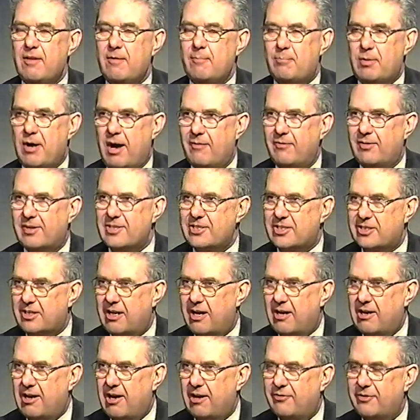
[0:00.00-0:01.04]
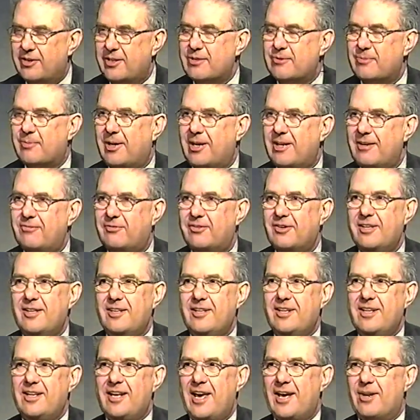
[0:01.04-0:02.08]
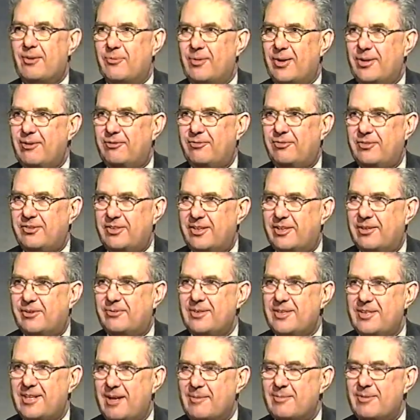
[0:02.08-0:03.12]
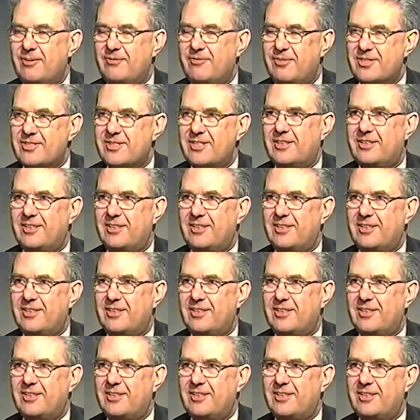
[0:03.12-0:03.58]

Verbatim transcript: Pavel Astakhov and his wife. Oh, had a wonderful dinner with them and a visit.